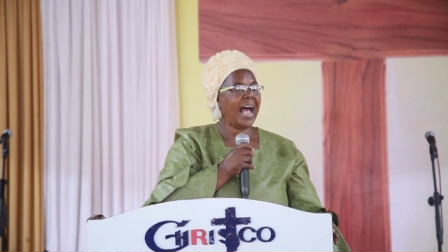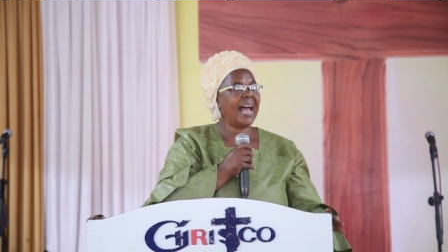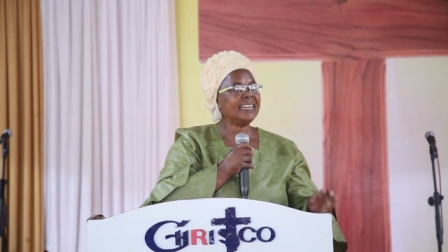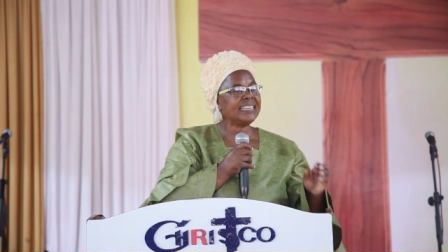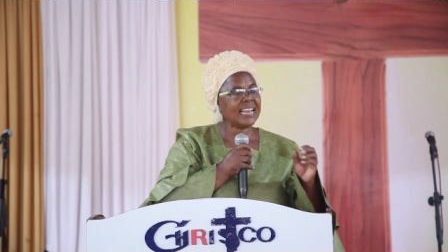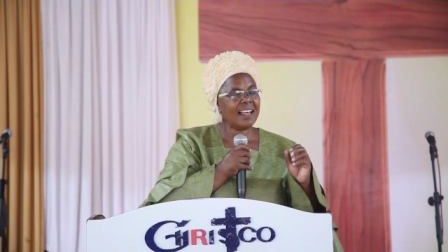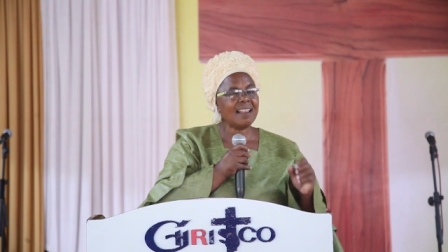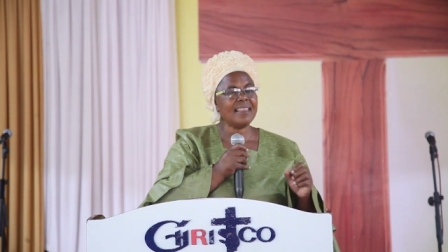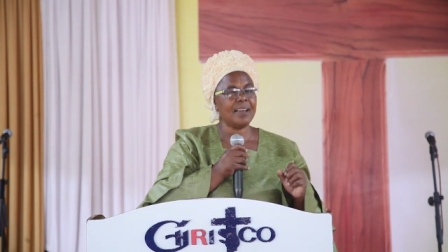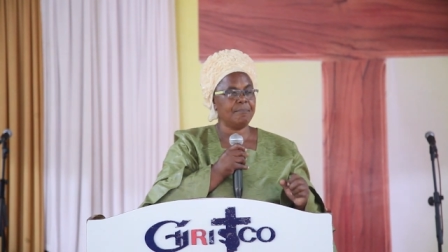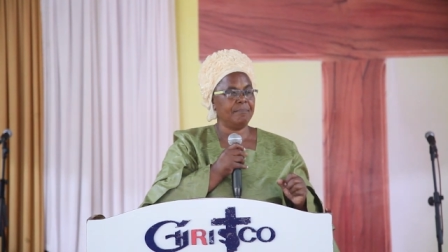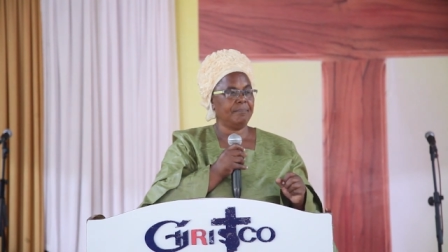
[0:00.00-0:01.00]
and tell
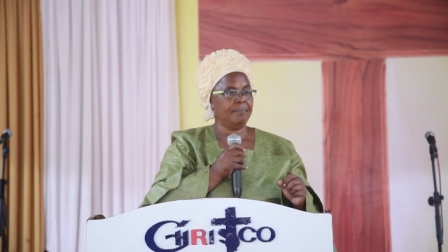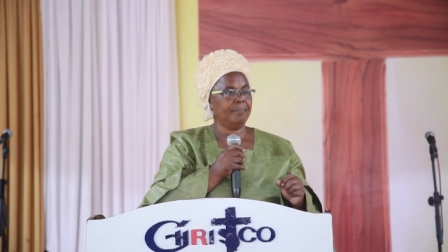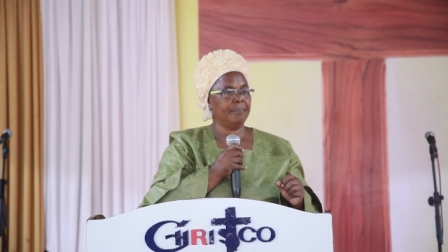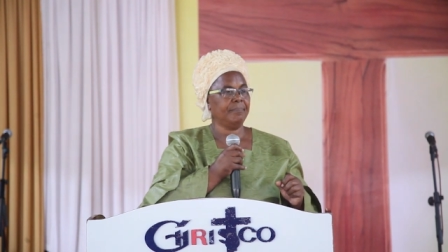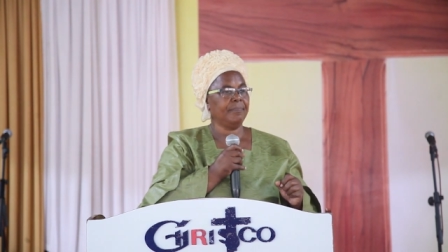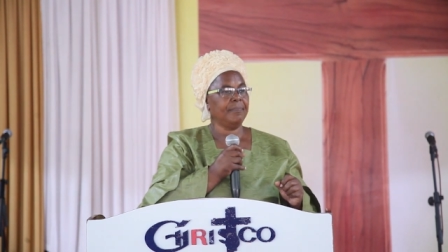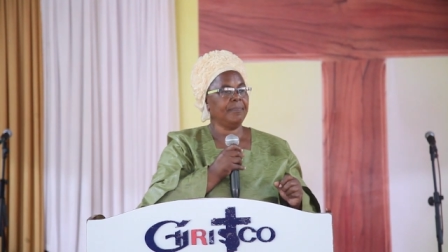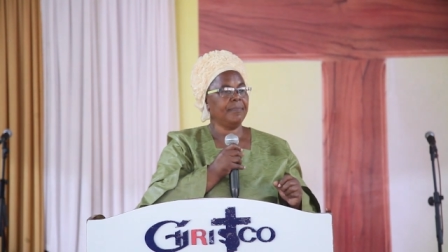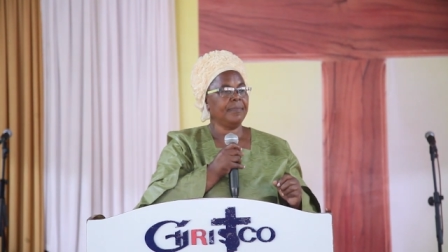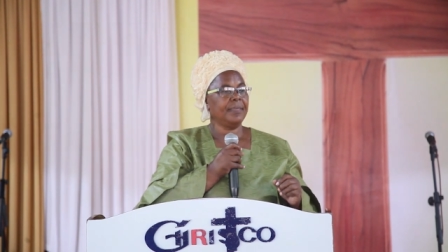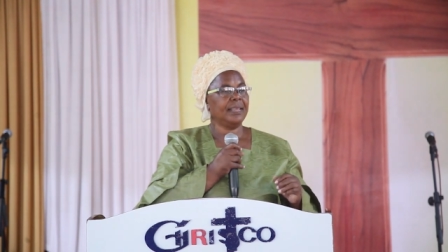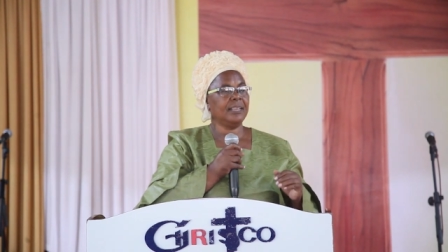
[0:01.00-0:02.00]
them.
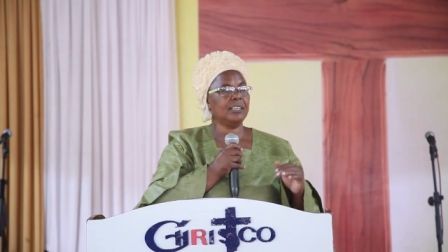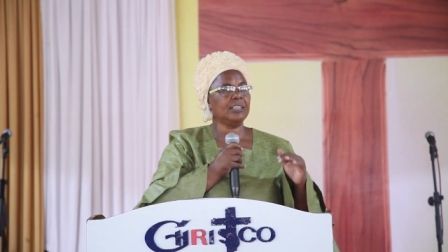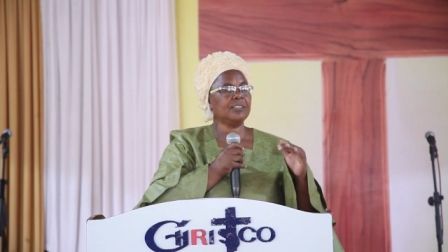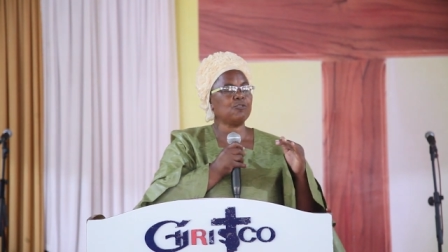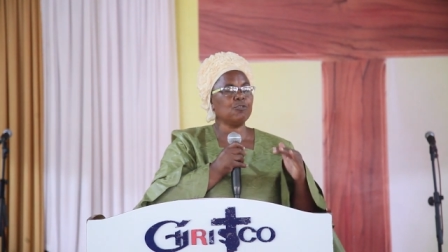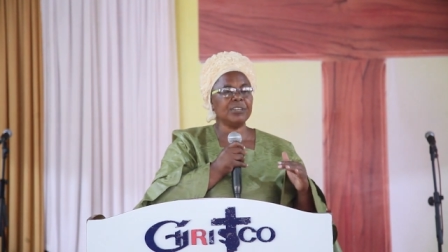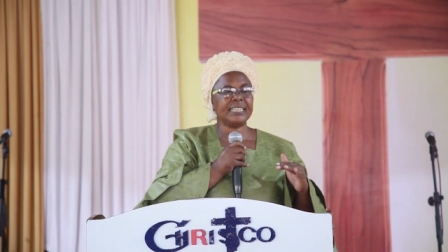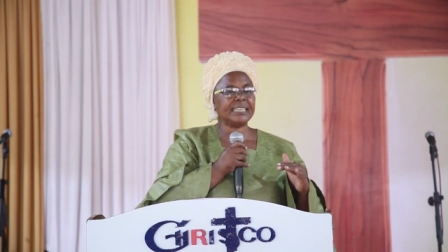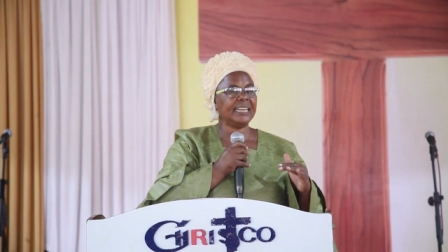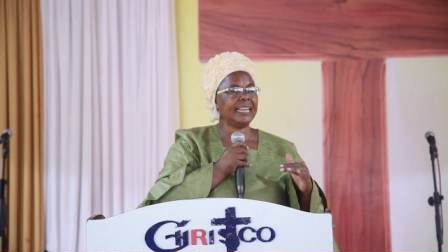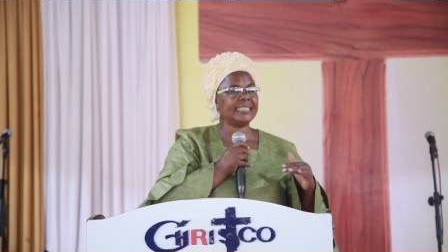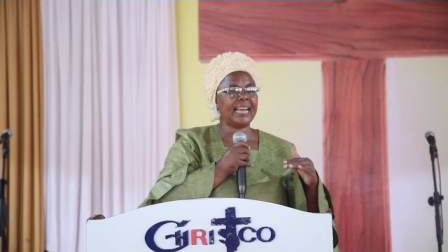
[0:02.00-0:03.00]
Jude's
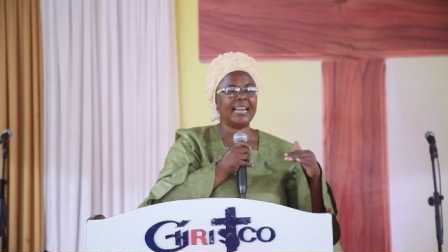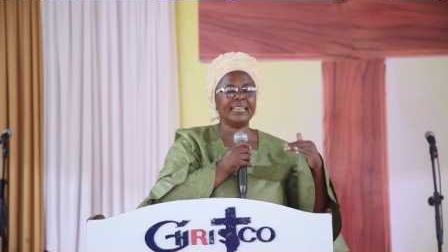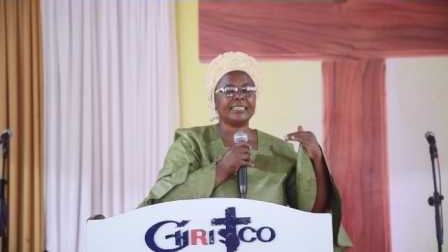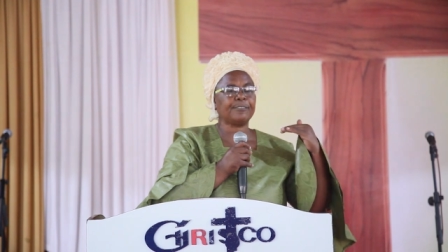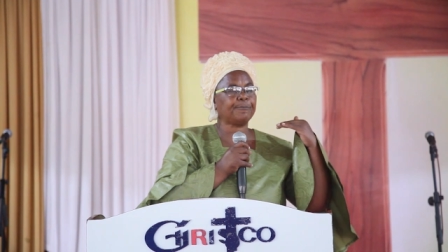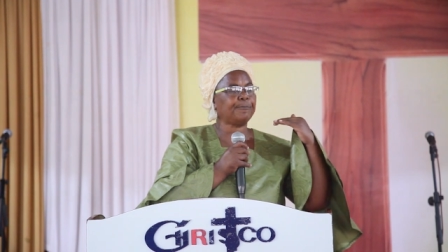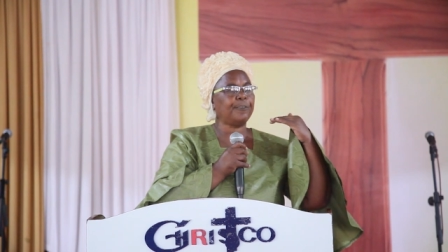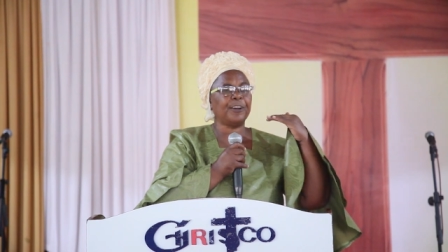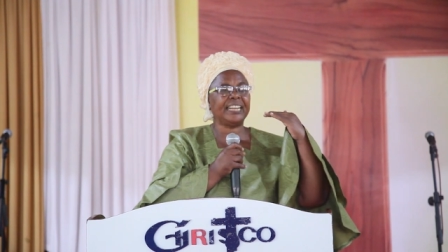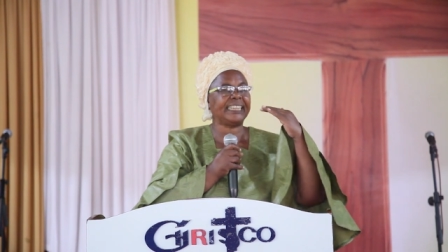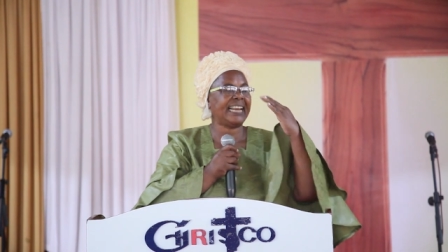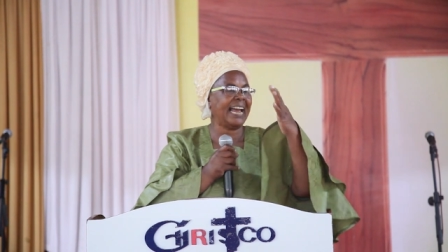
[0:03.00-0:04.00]
letter is for
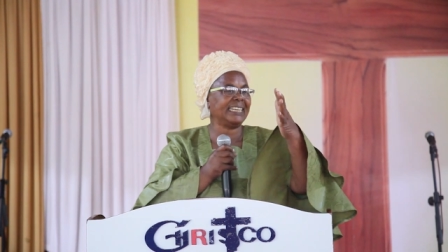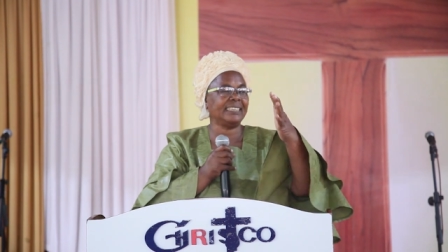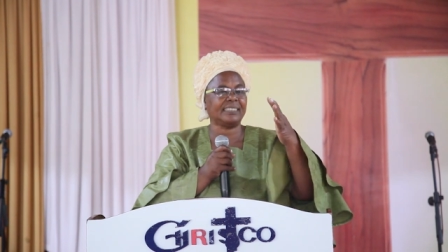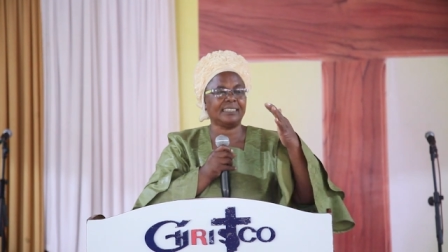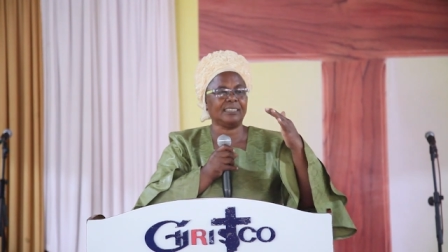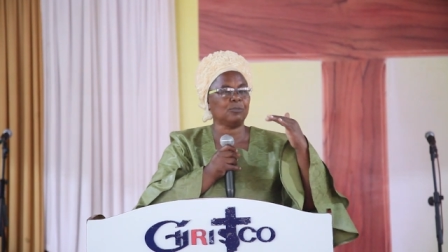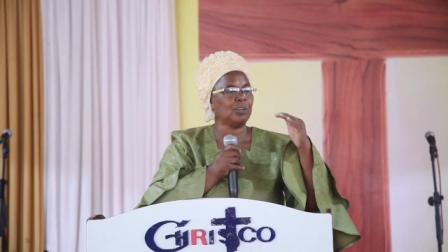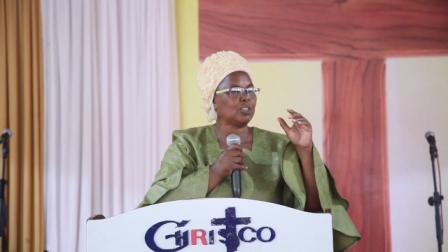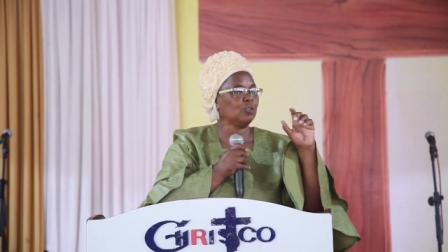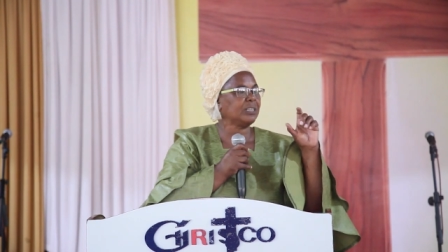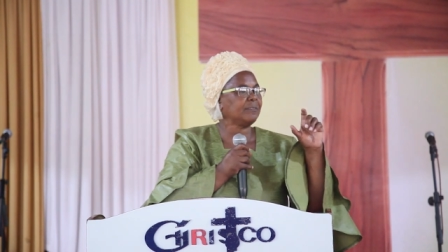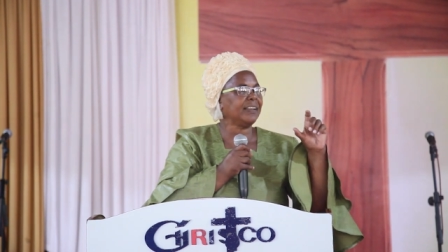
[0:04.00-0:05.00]
eternity. It was
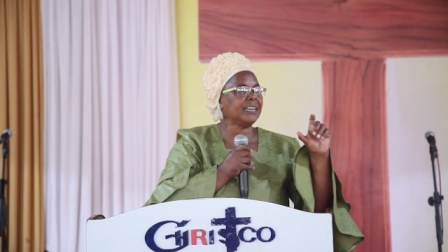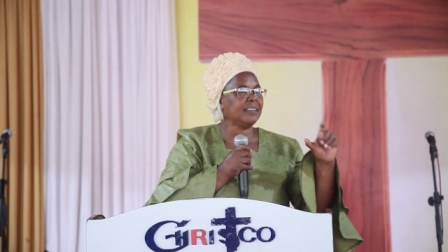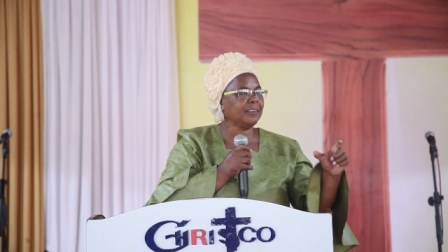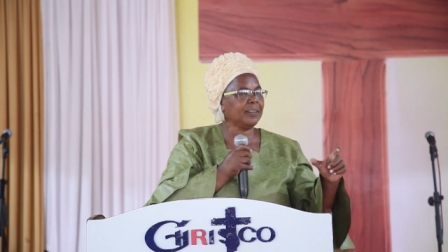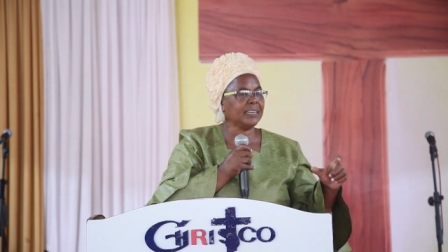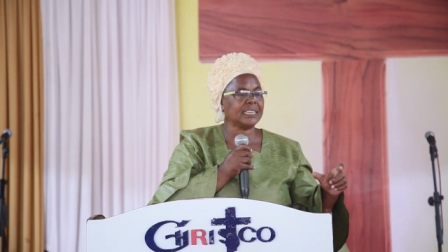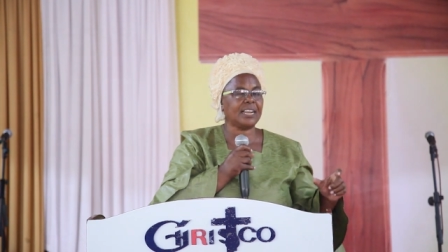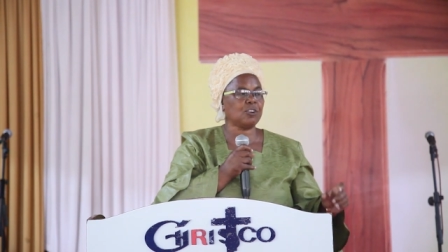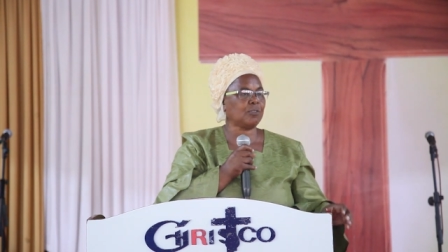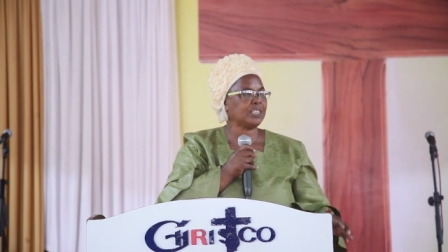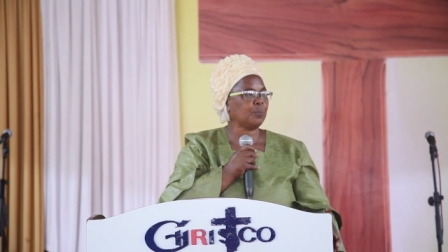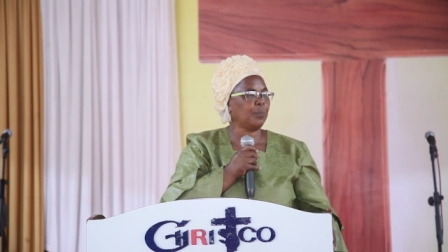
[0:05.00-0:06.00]
not even written
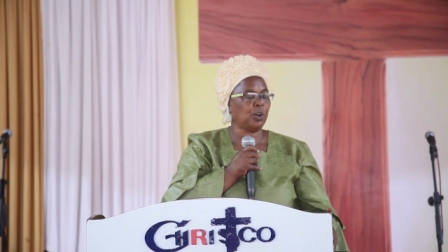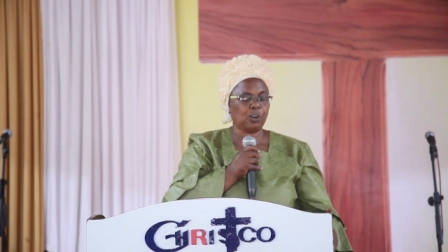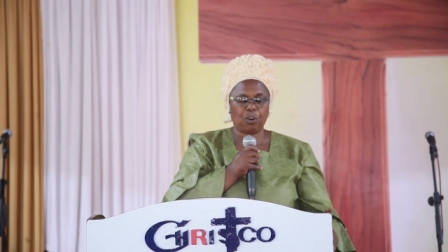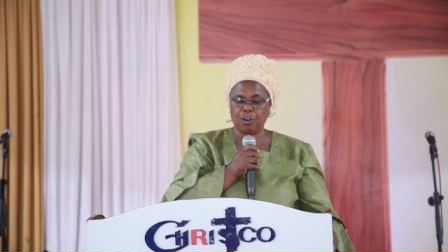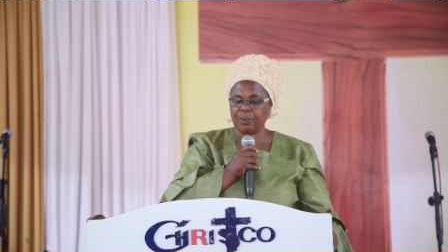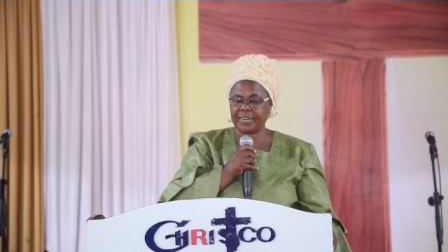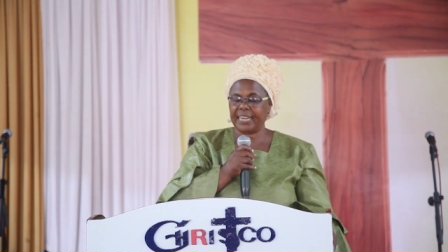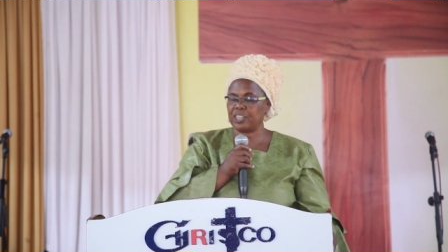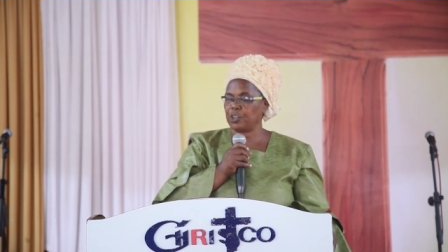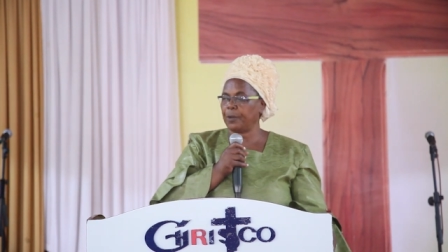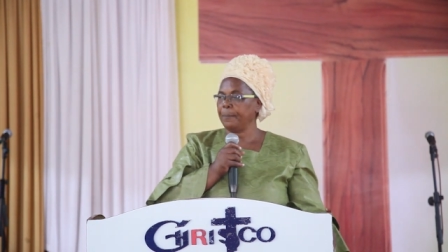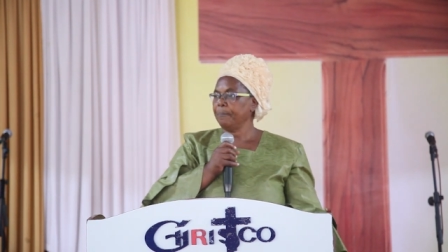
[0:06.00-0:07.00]
to a small
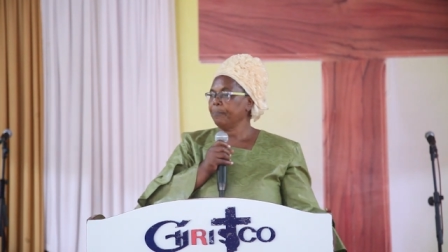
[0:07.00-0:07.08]
congregation.